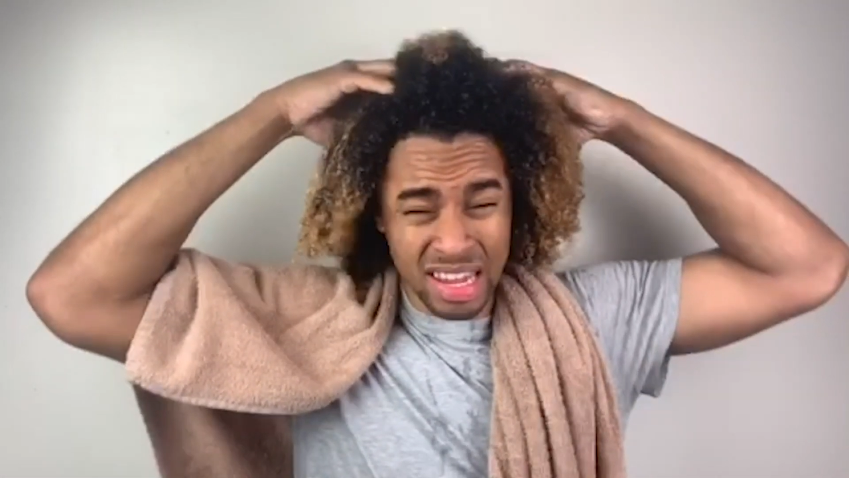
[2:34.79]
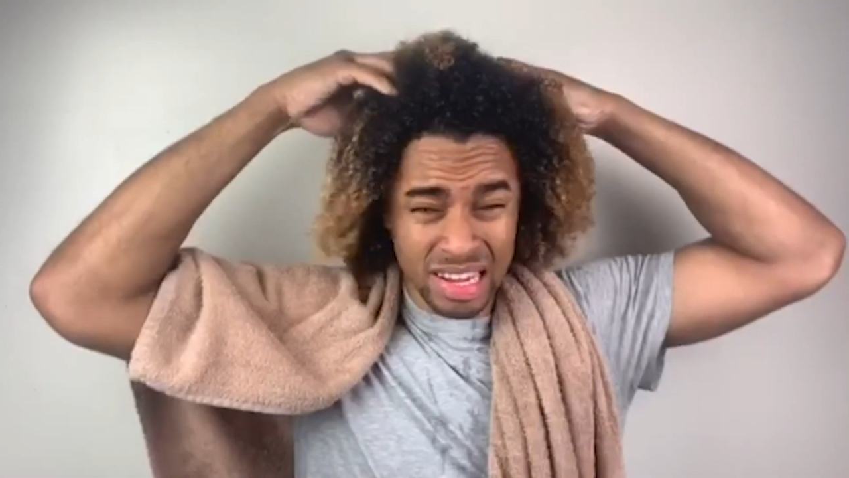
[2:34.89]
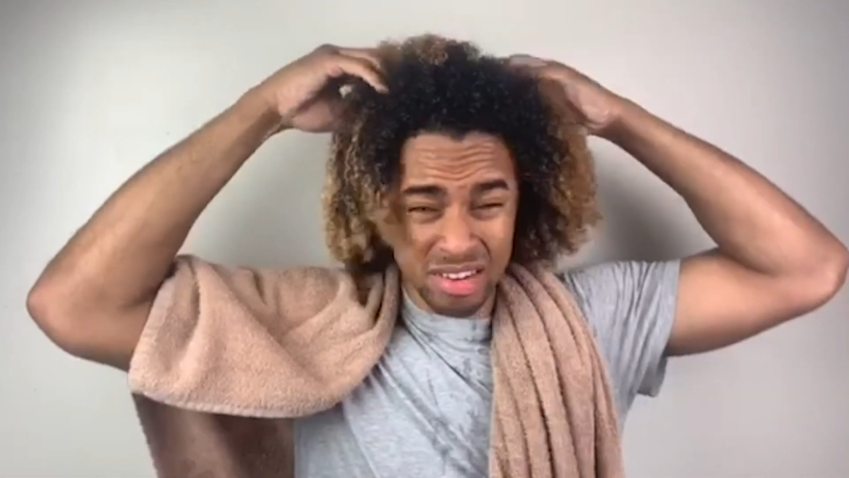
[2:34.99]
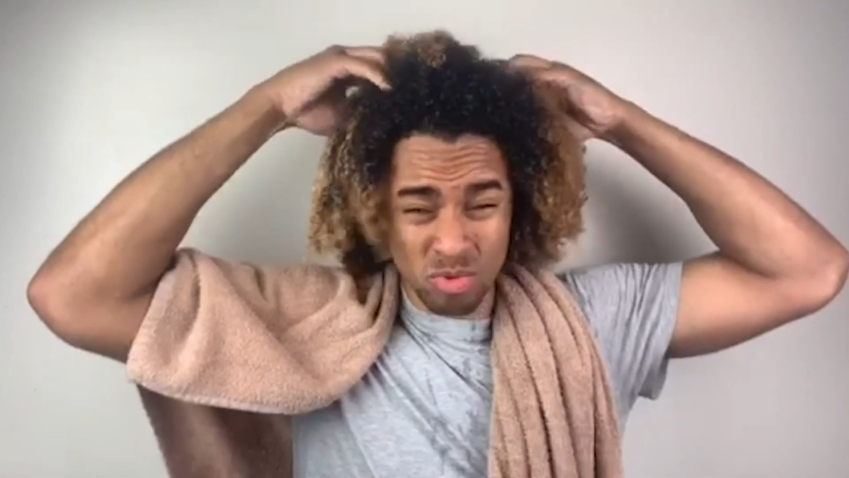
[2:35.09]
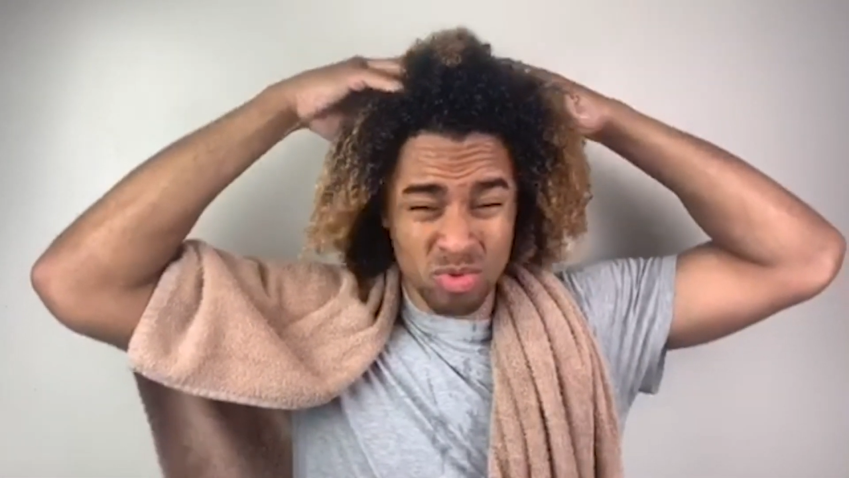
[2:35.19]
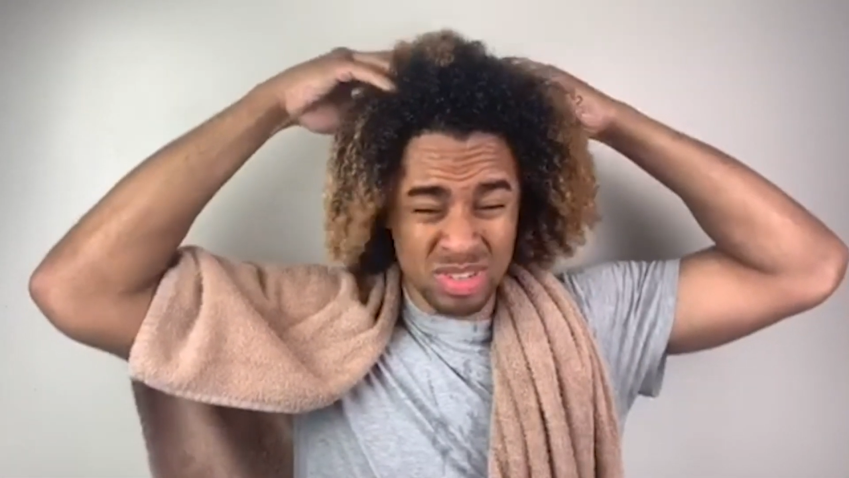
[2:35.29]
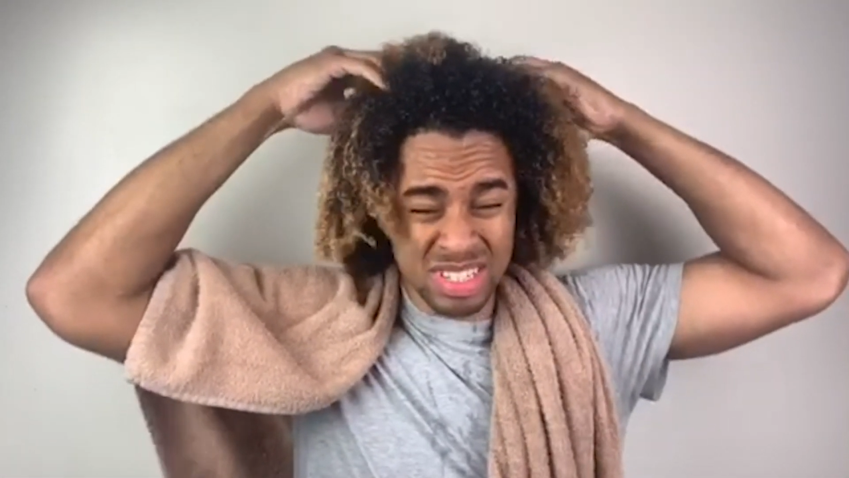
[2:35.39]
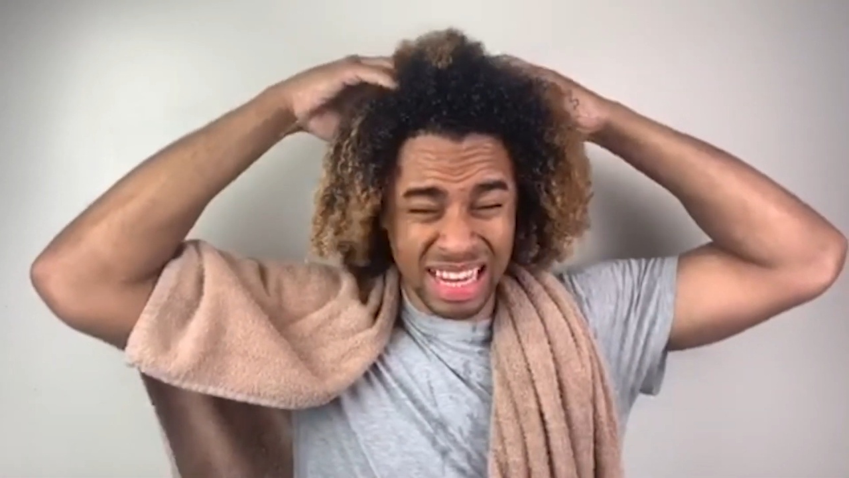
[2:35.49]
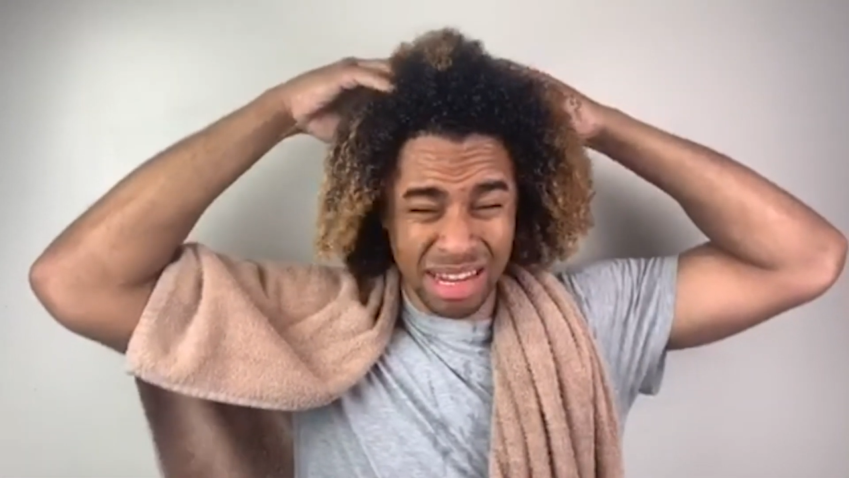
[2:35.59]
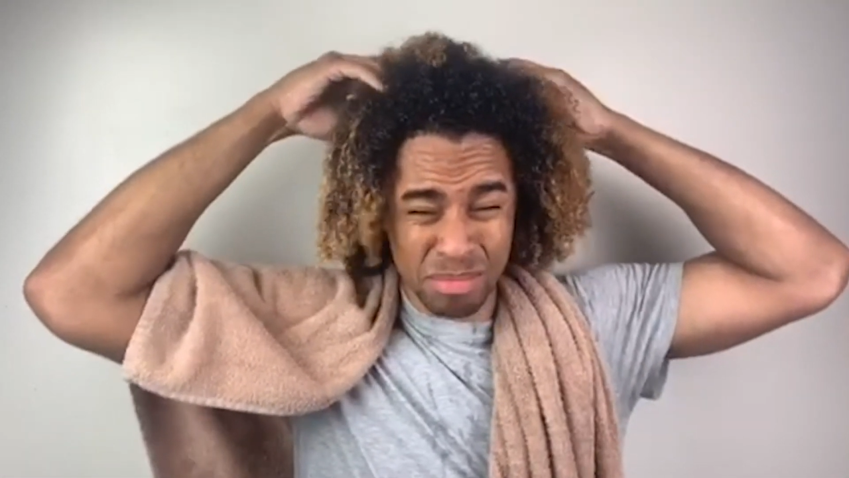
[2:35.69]
and
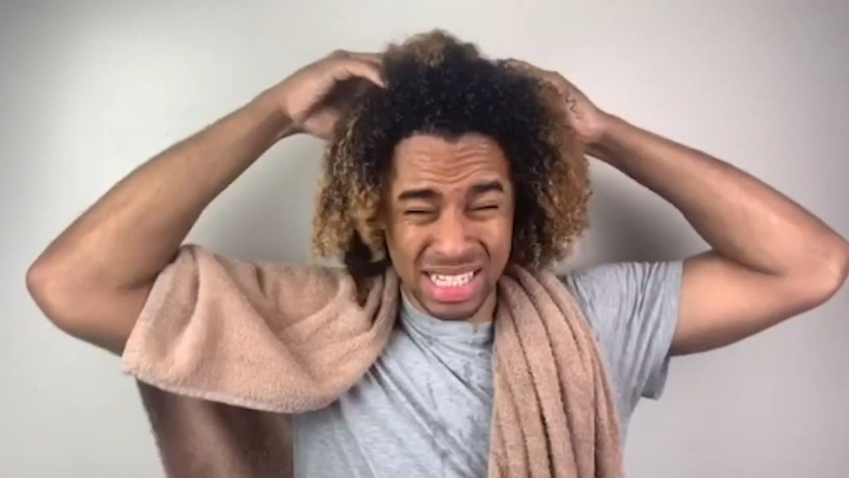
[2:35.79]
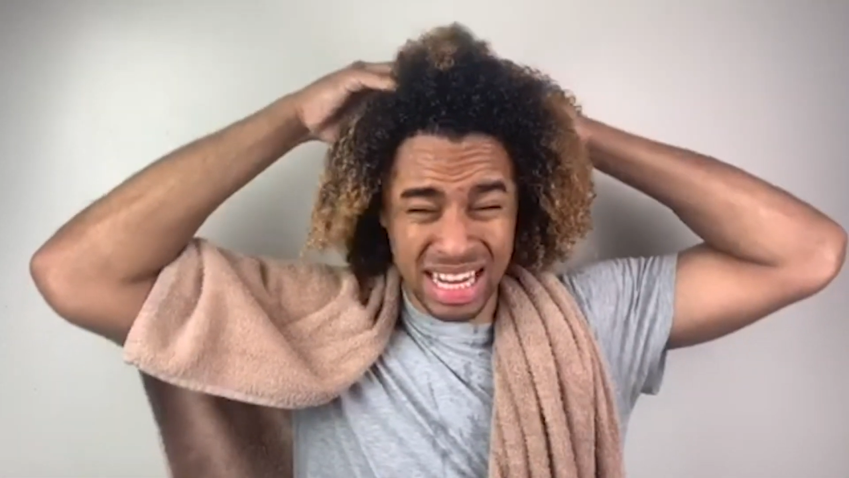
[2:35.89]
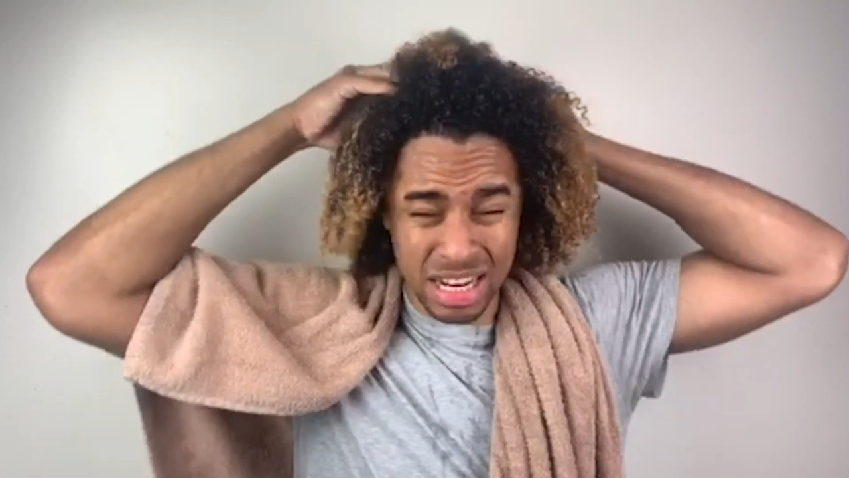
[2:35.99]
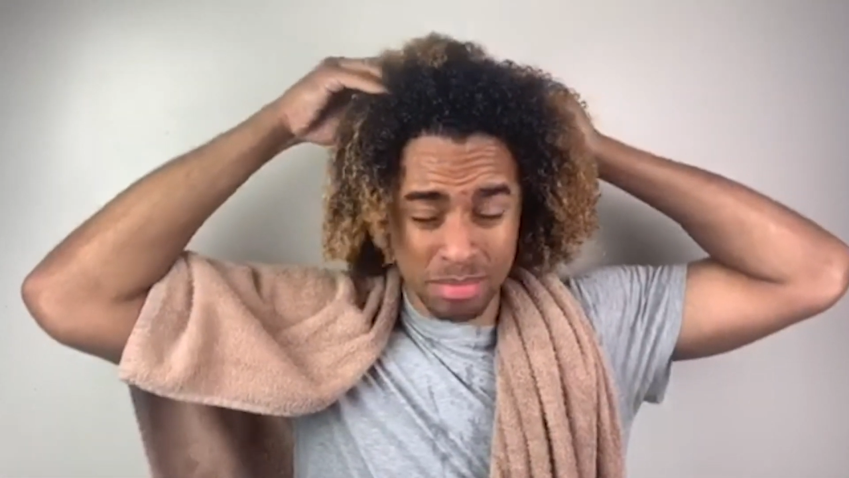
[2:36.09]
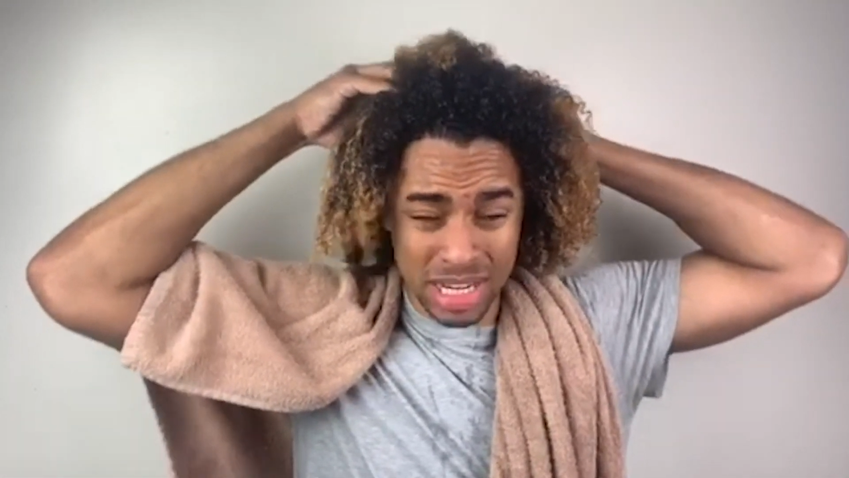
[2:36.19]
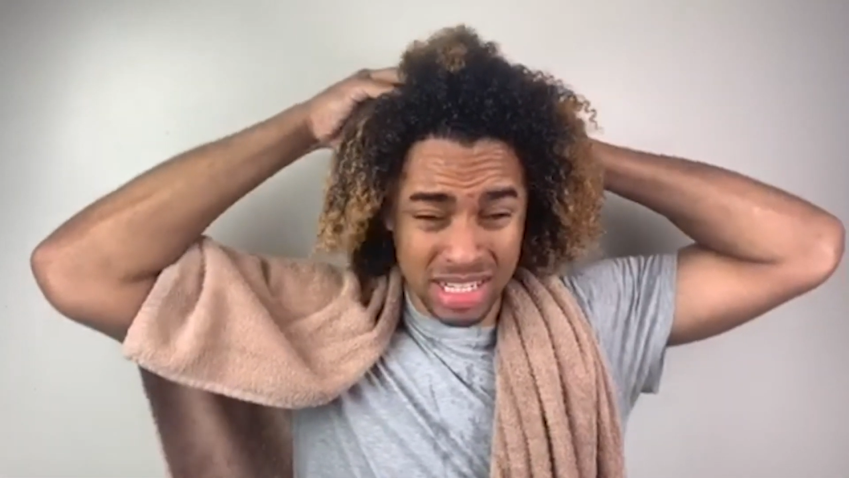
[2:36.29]
like massage my